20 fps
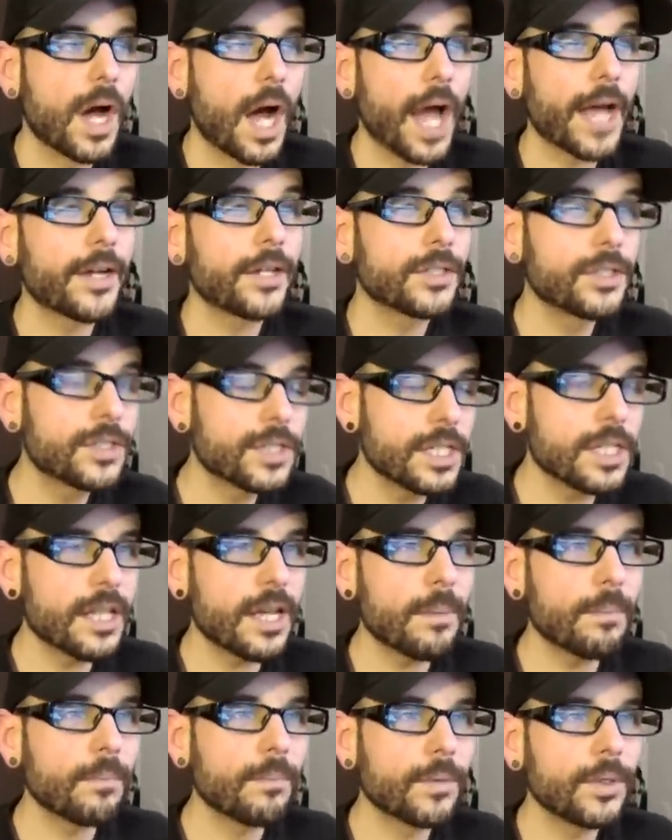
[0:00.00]
I could see
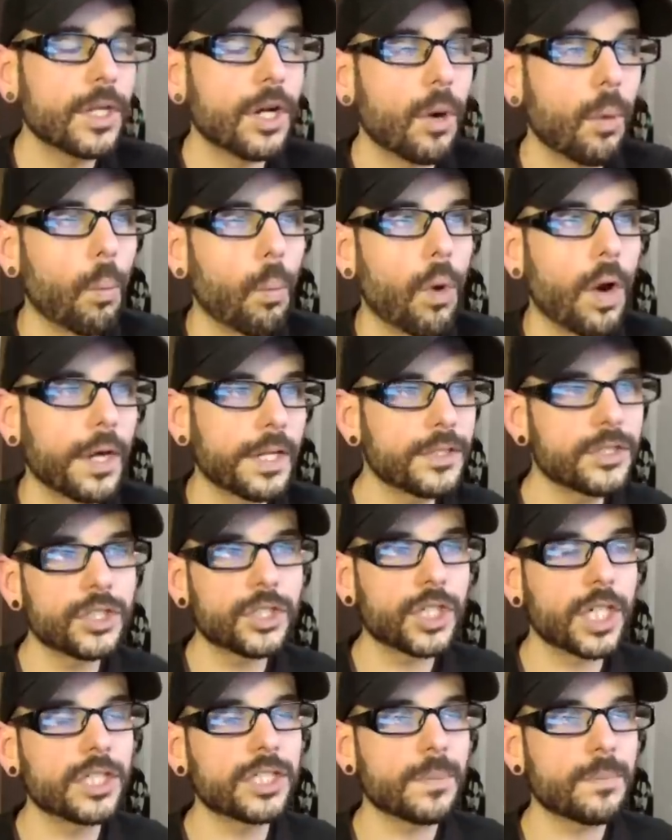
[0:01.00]
them, you know, wanting to
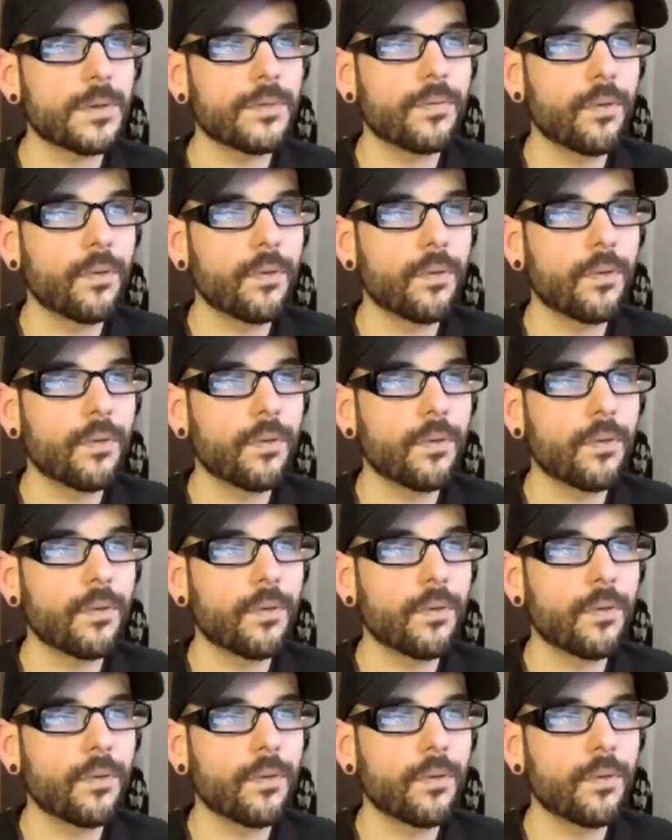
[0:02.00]
change up the